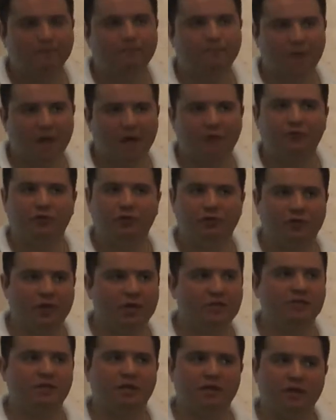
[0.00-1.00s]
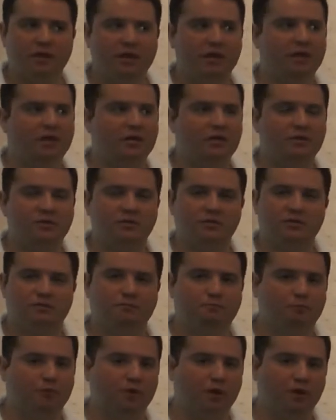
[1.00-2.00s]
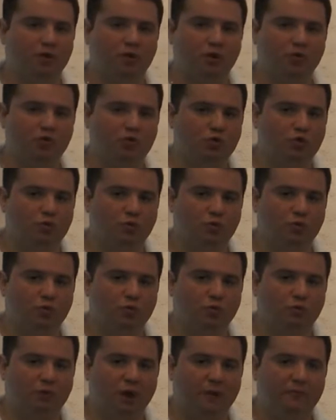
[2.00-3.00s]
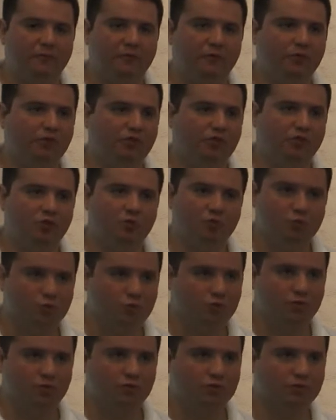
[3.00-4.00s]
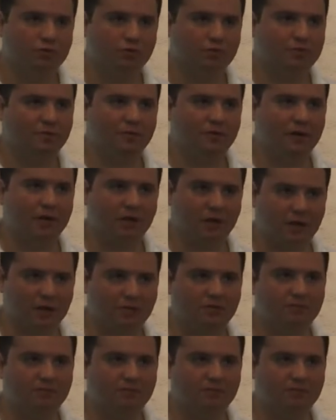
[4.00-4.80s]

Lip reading: The aftertaste, I think, is pretty close to grapefruit juice or something like that.